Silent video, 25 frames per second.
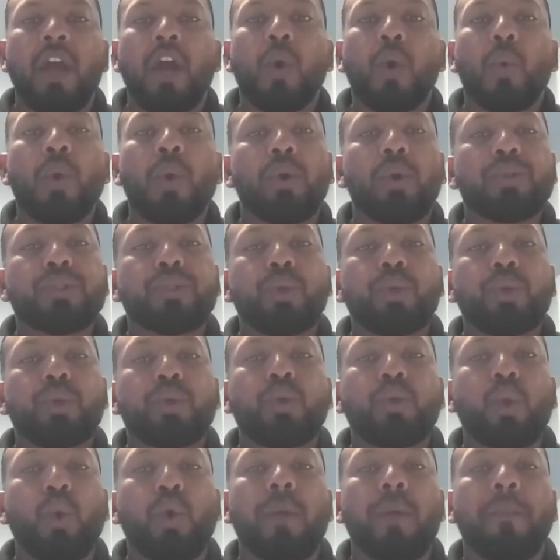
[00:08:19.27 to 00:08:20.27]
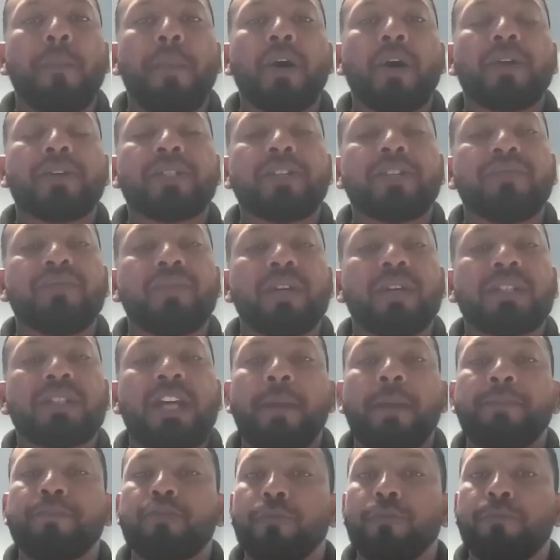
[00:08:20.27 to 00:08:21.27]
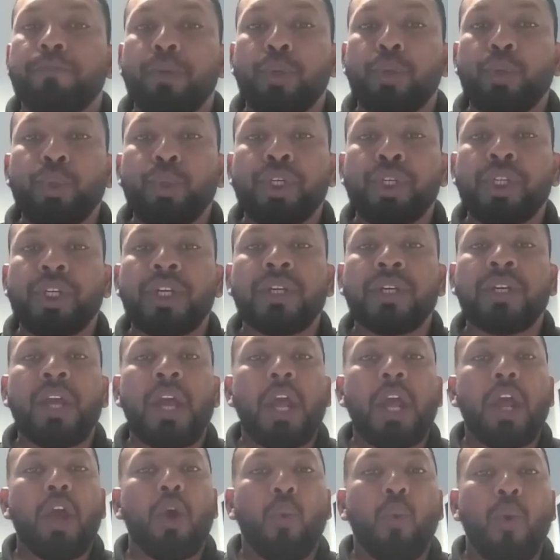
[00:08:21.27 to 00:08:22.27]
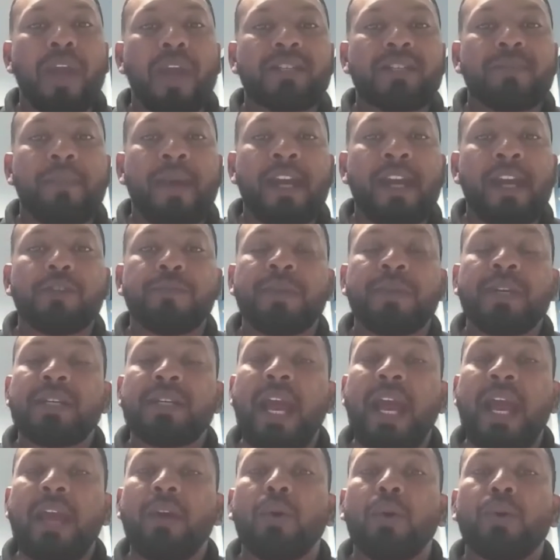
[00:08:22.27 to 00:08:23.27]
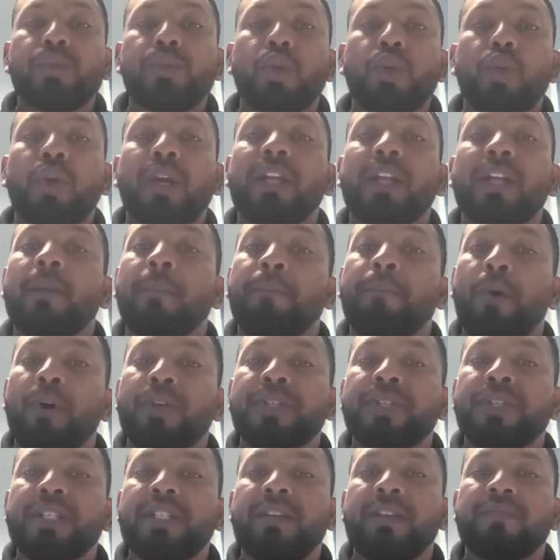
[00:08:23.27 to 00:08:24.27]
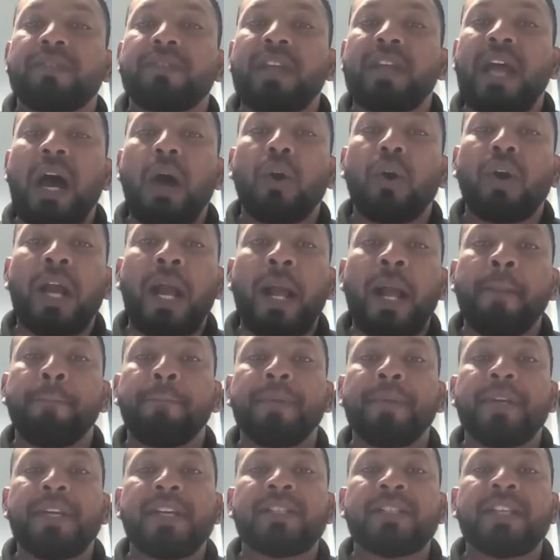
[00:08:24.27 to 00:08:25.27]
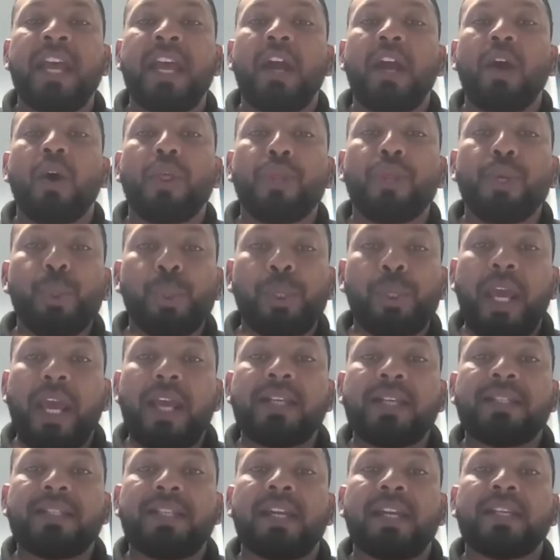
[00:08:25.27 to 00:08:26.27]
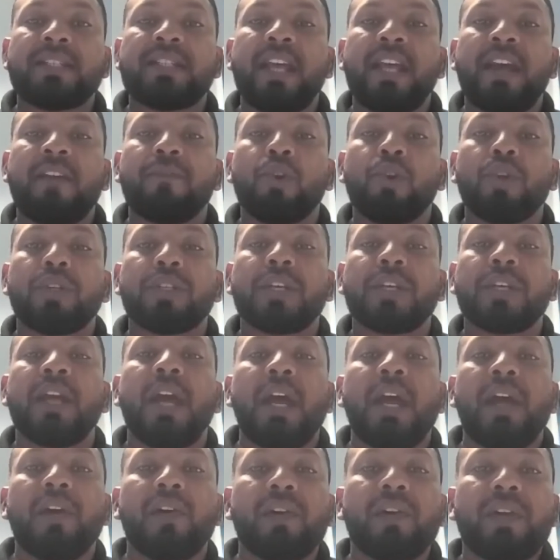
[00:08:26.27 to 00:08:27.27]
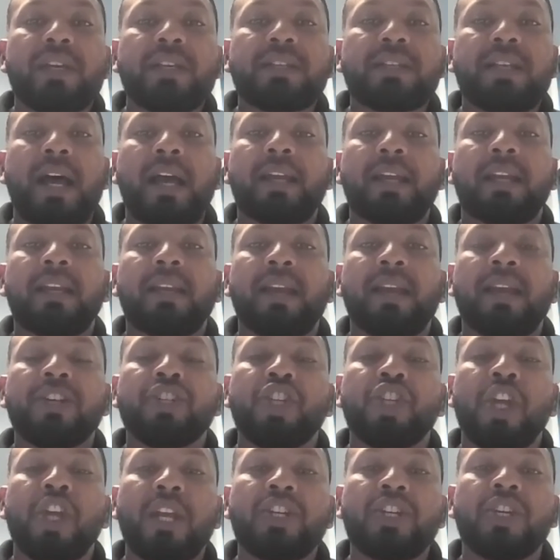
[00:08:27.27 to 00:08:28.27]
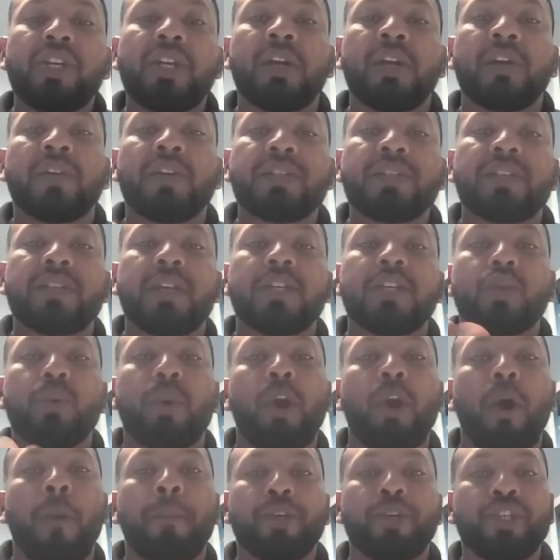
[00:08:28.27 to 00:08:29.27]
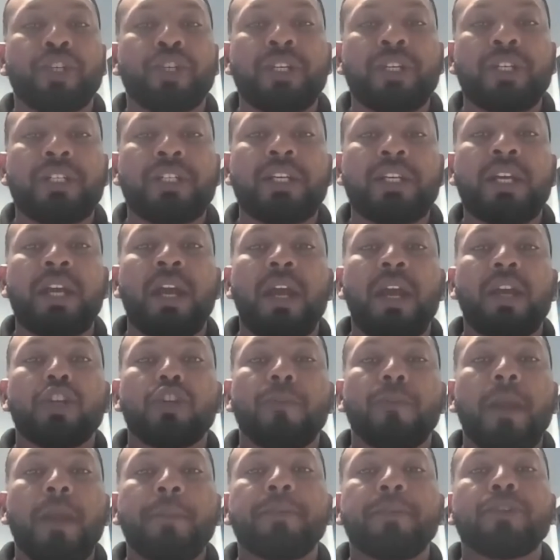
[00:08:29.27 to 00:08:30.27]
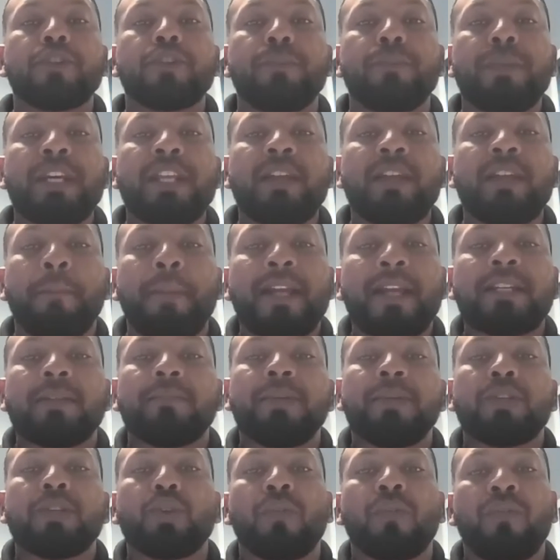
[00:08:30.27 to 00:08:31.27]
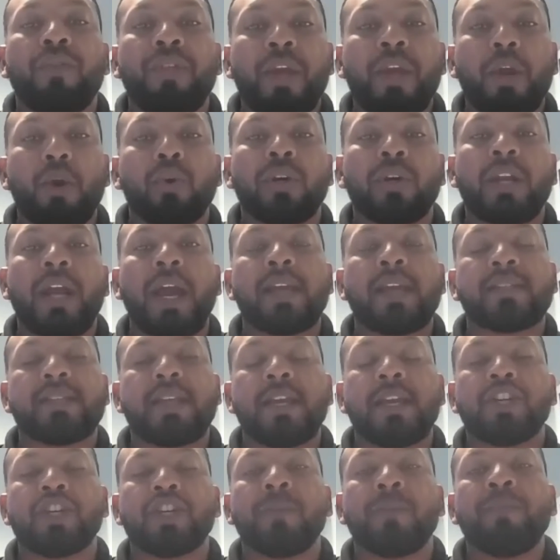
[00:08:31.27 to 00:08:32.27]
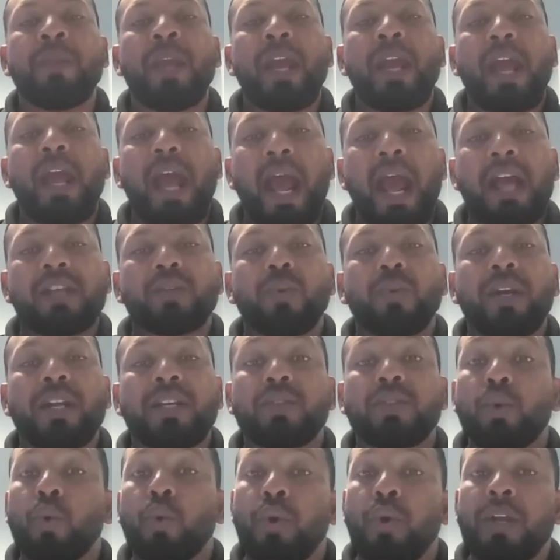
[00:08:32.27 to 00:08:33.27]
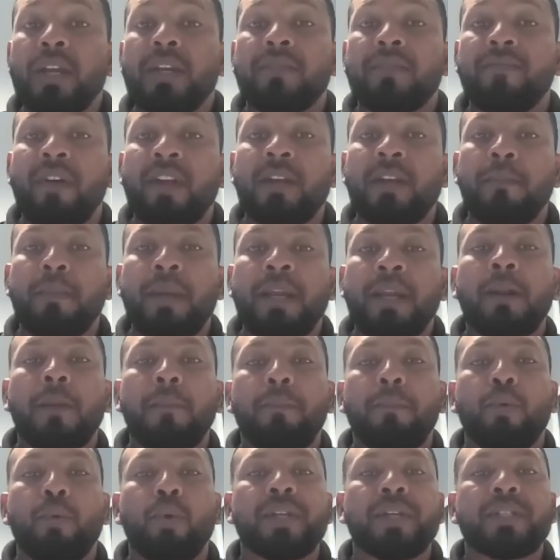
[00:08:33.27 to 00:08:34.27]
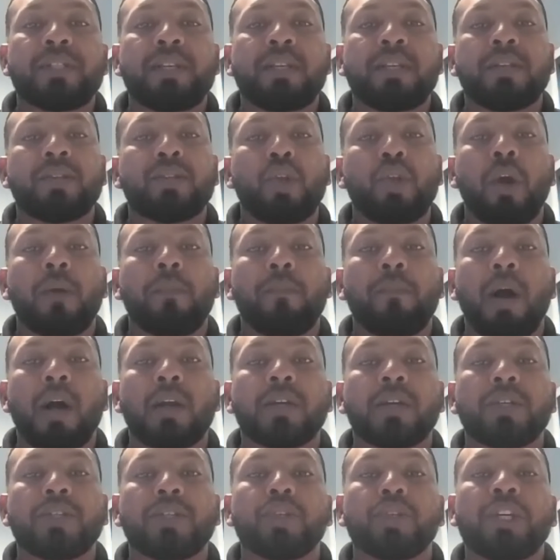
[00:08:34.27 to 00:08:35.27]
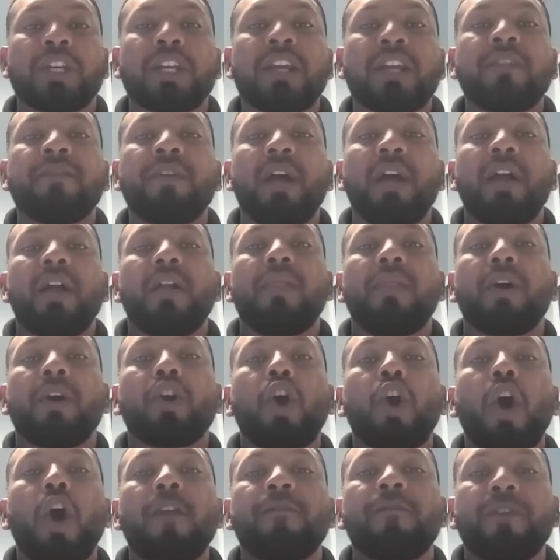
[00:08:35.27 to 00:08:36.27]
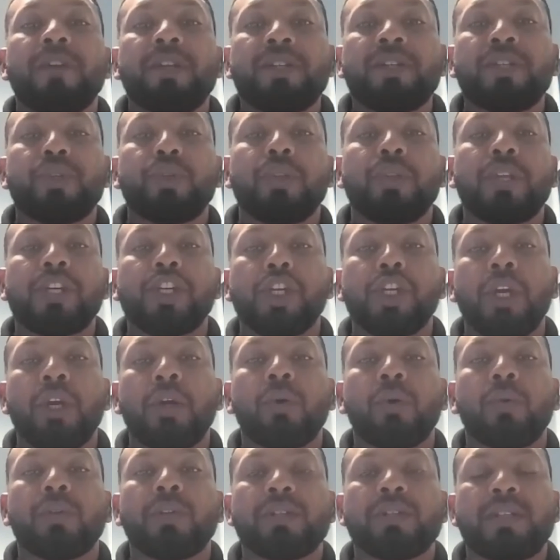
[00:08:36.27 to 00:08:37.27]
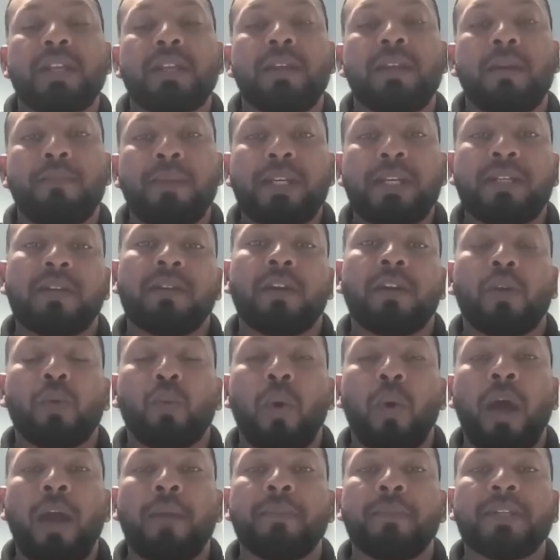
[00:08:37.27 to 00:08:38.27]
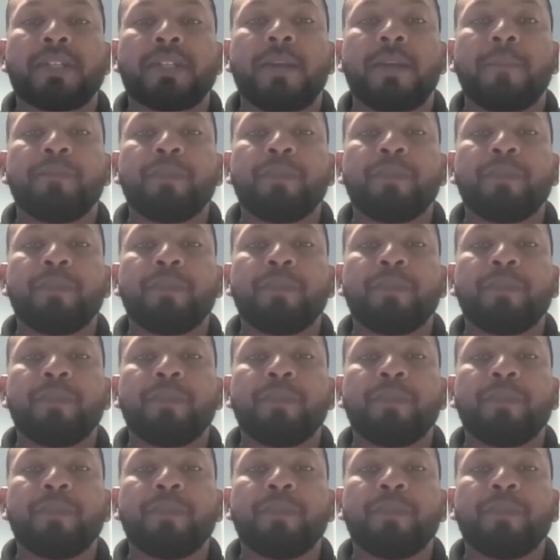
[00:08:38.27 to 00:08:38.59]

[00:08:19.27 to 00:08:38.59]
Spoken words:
We also talk about different types of pollution, waste management, and also look at the positives and how companies through case studies have looked at recycling and changing a risk into an opportunity to be able to be the betterment of their organization, as well as scoring fundamental points in the stock market to give the confidence to the shareholders that they're meeting requirements.